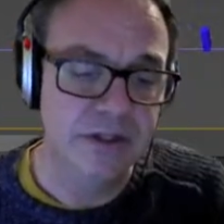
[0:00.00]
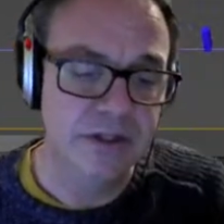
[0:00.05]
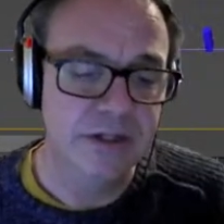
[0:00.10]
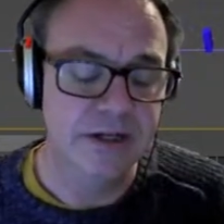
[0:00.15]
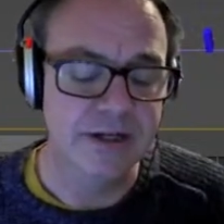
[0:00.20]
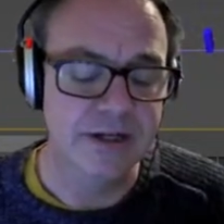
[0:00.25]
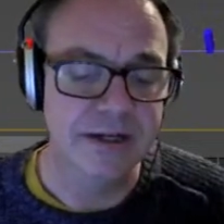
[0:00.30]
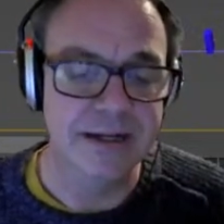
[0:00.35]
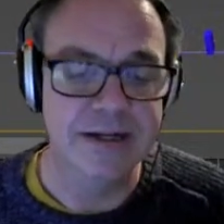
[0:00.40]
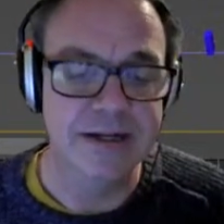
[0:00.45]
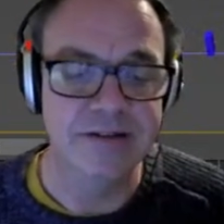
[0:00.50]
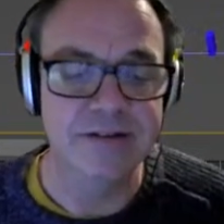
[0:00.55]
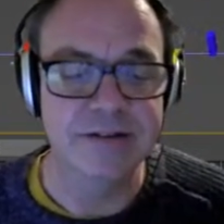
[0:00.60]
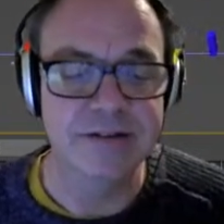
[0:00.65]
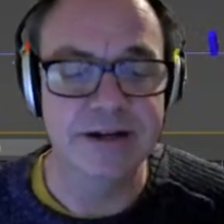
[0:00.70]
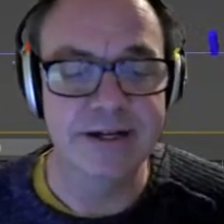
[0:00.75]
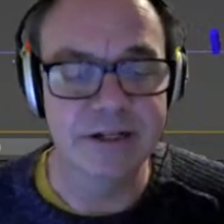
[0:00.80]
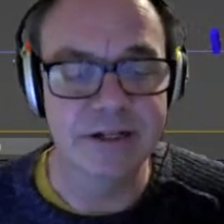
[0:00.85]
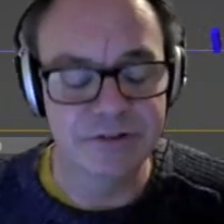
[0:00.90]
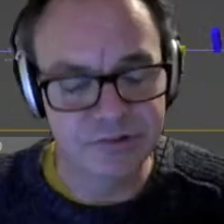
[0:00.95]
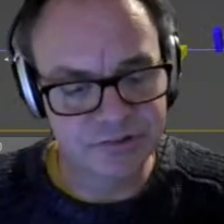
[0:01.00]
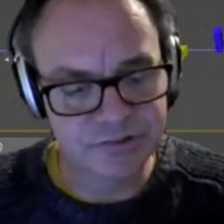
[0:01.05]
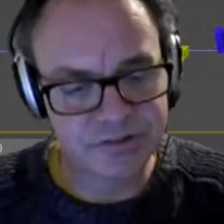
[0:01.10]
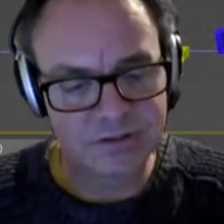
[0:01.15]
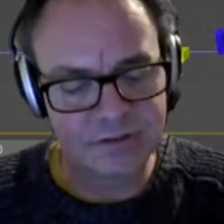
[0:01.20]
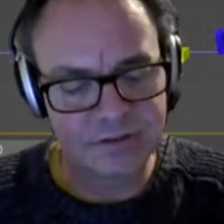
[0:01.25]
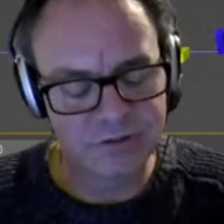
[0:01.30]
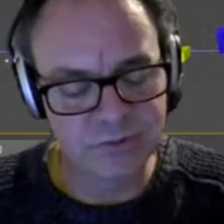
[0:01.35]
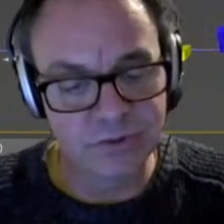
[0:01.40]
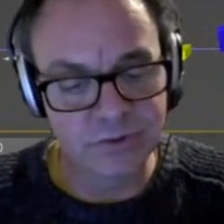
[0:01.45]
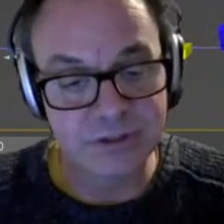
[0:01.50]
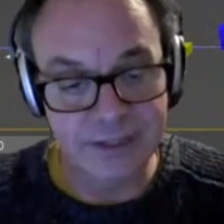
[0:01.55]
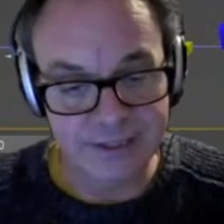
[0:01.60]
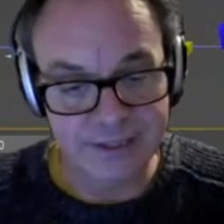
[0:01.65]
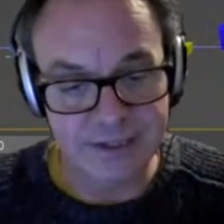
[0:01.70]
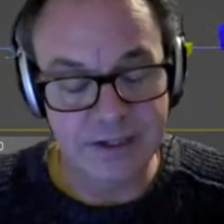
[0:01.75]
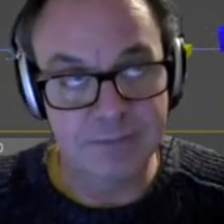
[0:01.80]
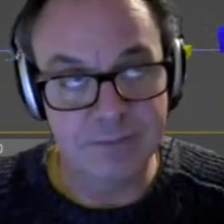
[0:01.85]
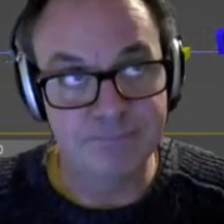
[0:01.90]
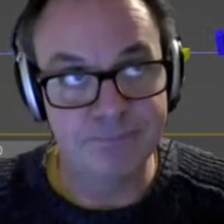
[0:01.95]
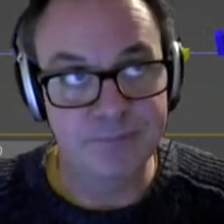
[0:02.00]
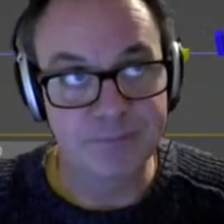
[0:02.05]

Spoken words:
in a later date and just do like I